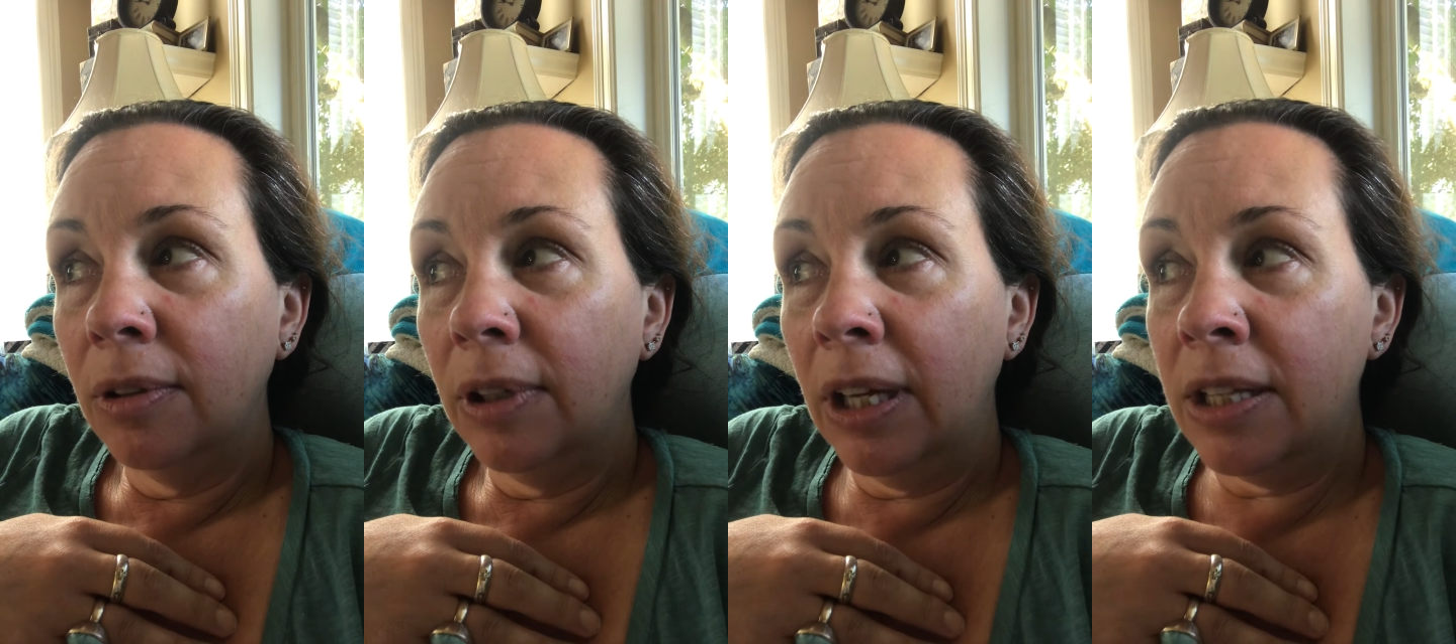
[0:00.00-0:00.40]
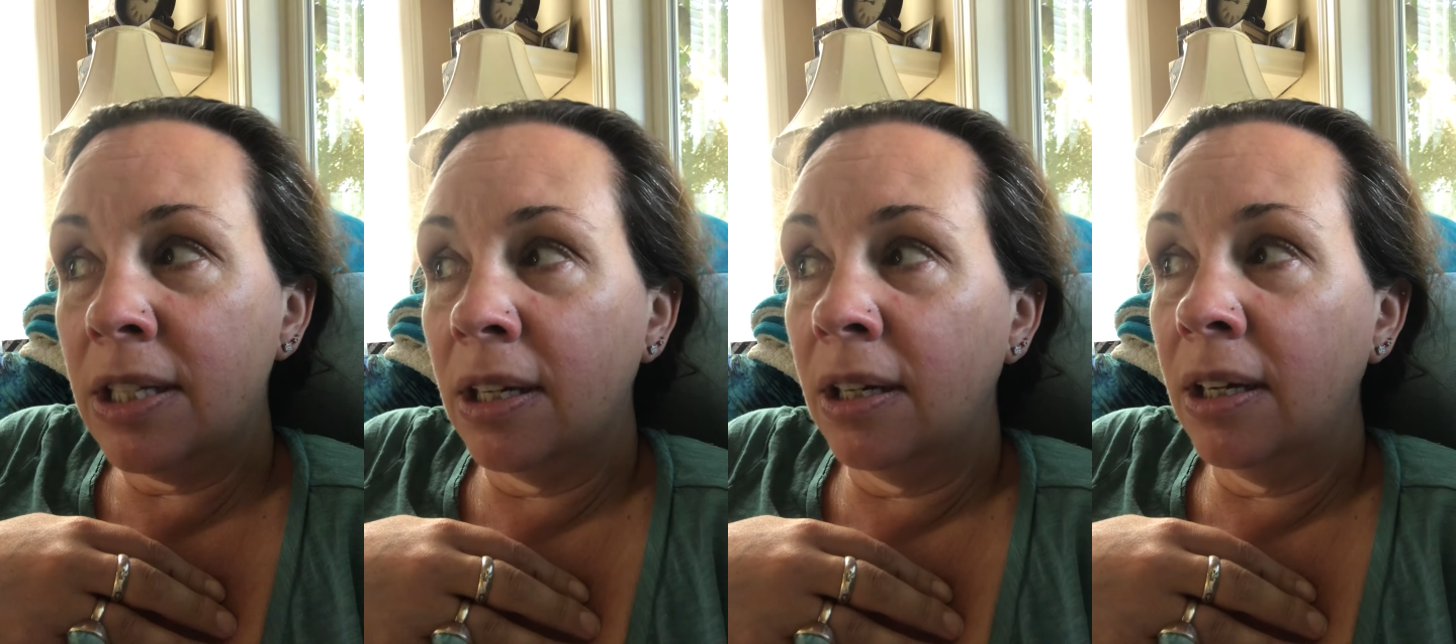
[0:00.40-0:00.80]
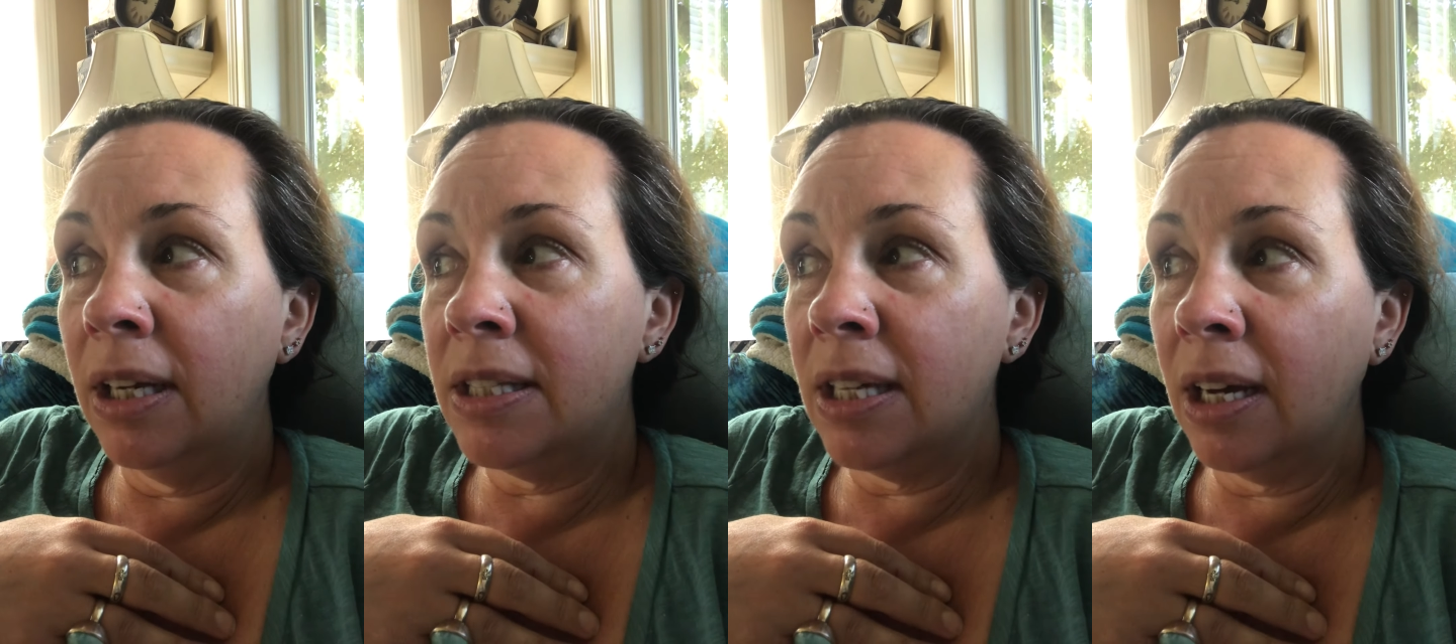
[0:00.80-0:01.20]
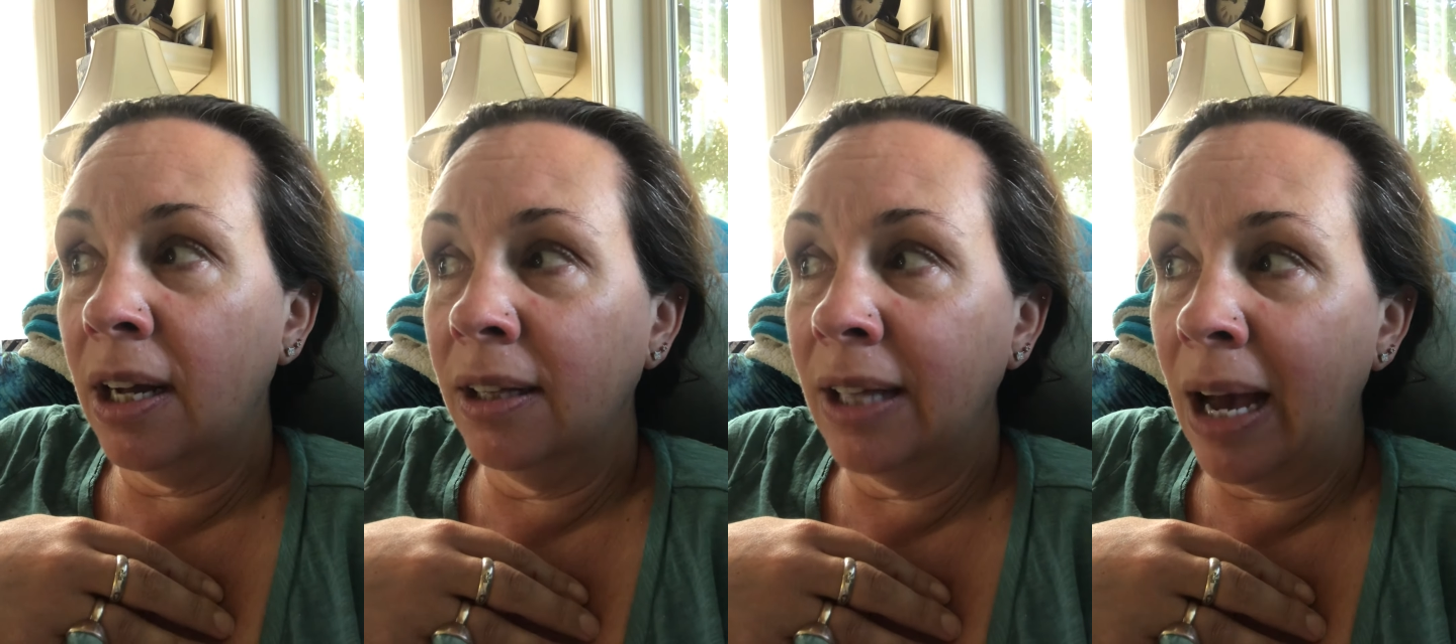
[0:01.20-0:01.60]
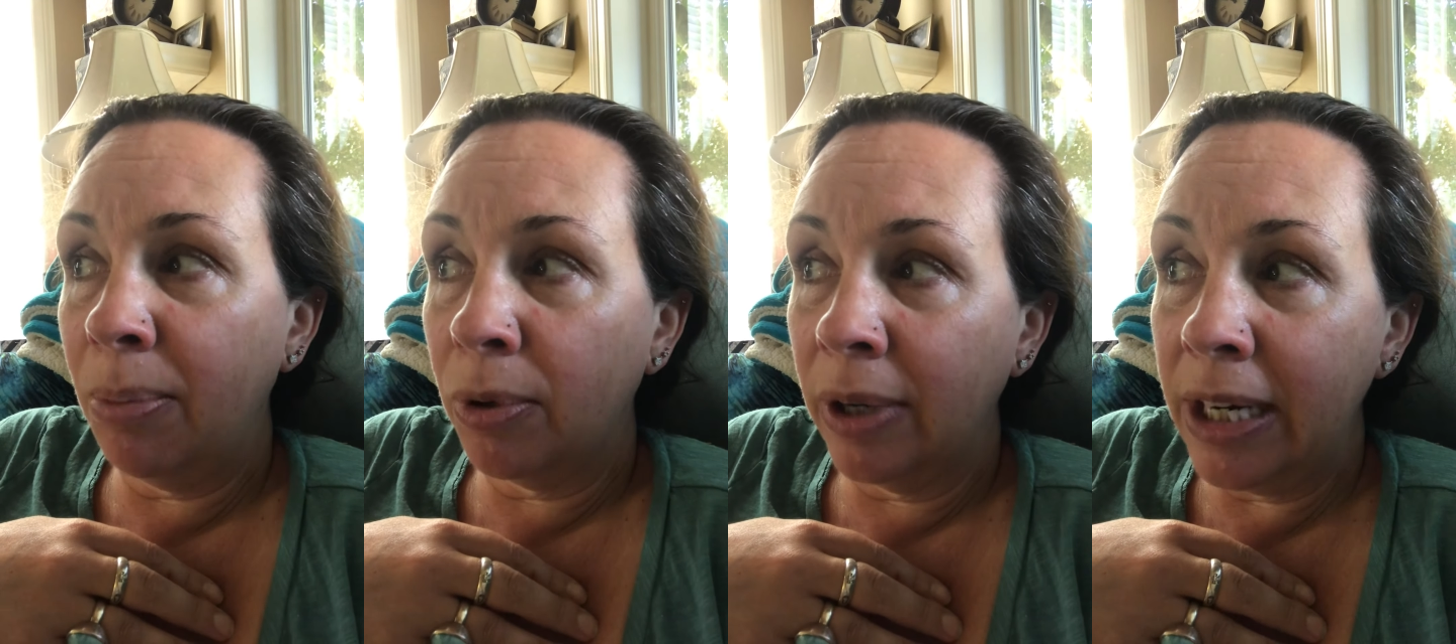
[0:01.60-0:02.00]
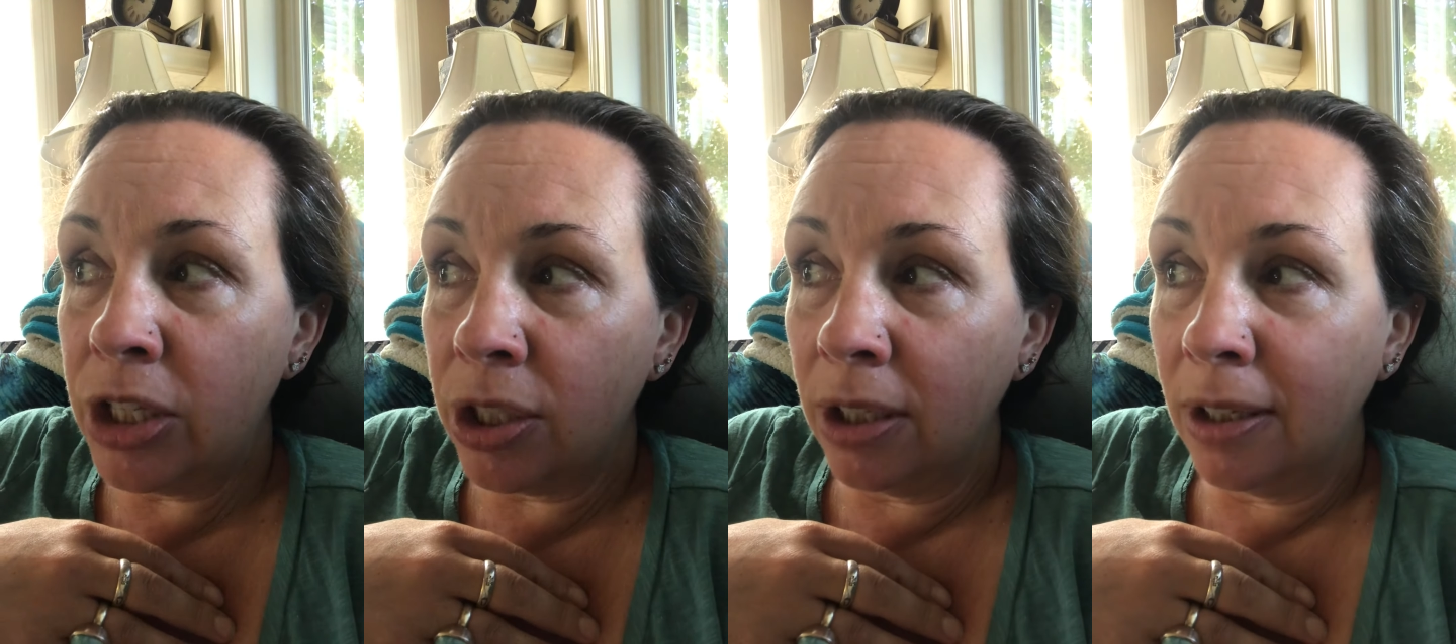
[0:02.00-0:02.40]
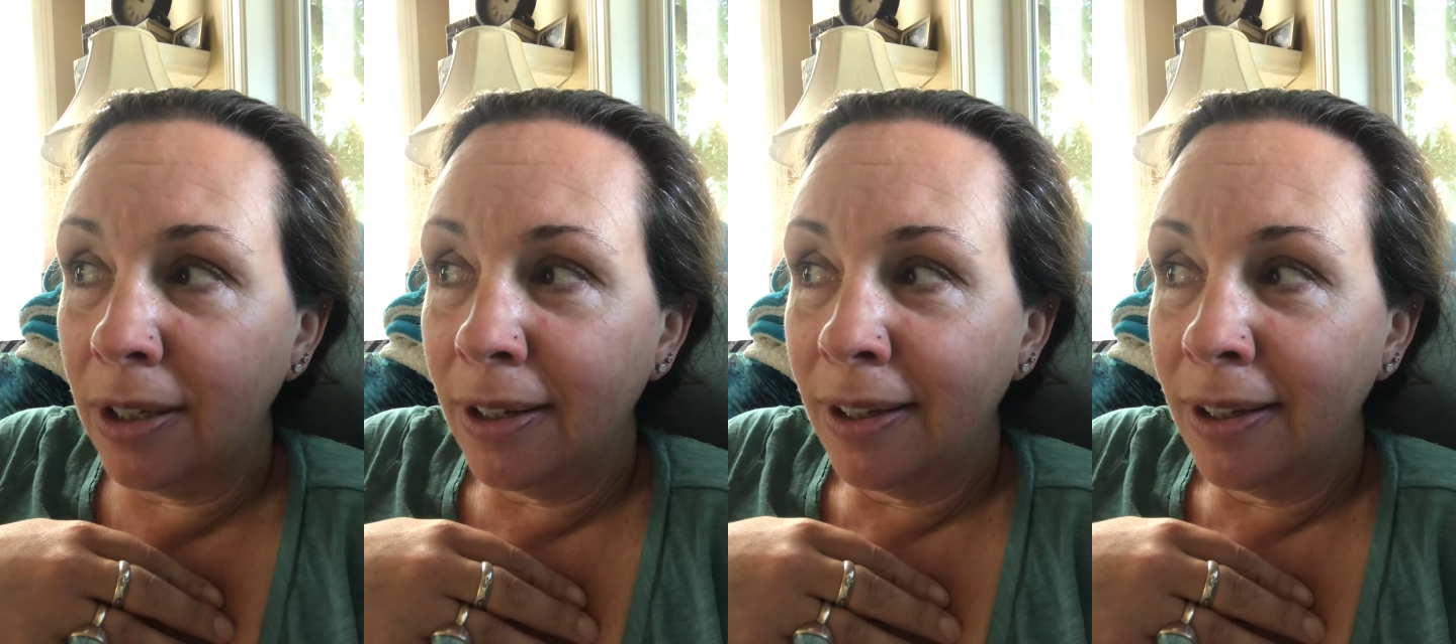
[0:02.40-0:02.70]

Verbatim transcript: It's a, it's a collaboration